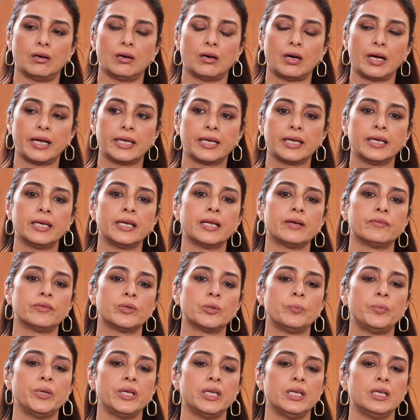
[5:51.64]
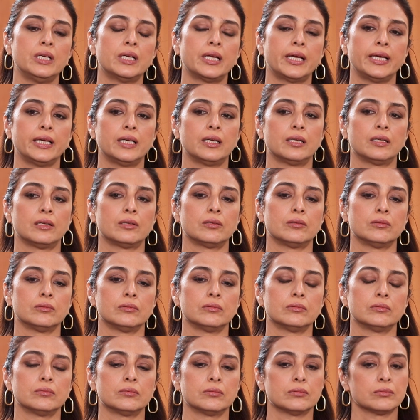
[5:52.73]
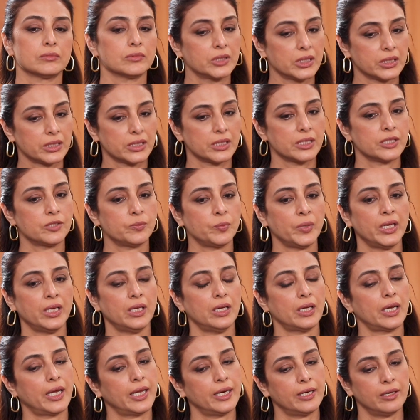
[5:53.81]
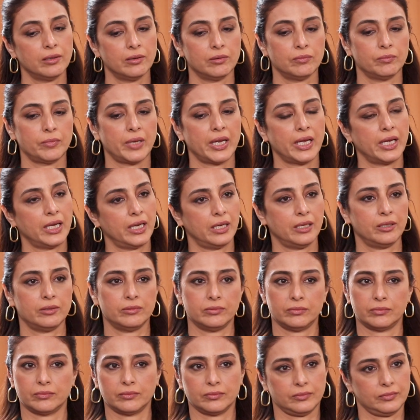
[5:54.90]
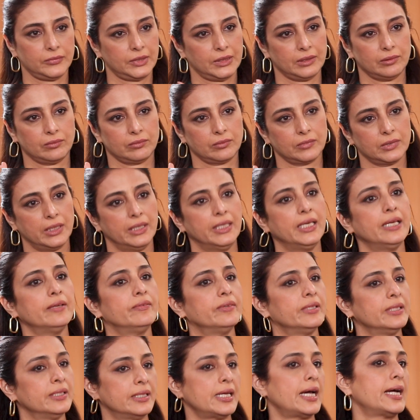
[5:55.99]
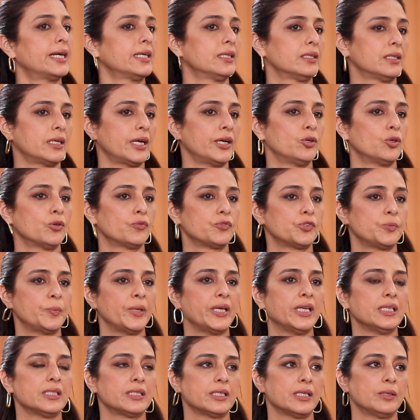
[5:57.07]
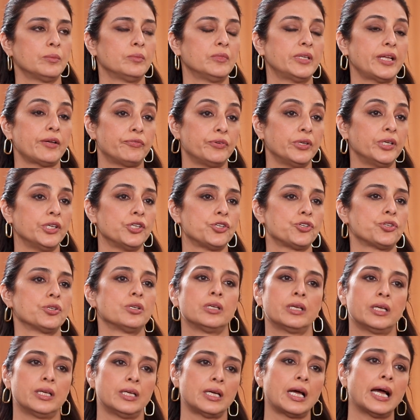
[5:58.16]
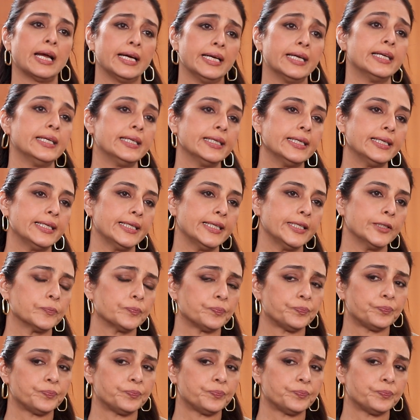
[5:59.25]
I can never be like, this is me, and may live in that kind of space and definition and identity.